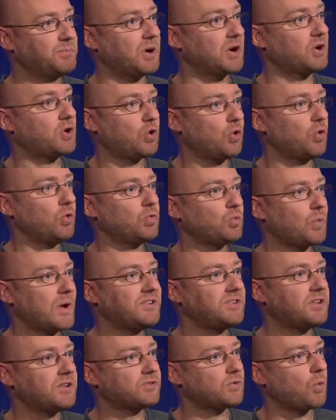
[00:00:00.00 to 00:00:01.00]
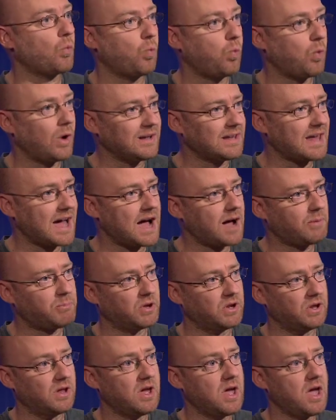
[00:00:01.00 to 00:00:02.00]
but cold winters will
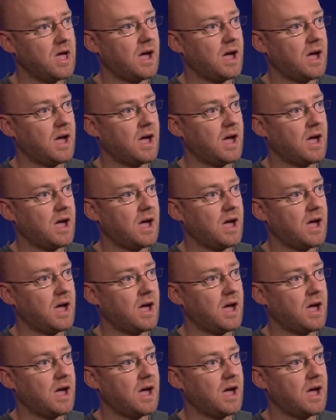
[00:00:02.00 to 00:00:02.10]
happen.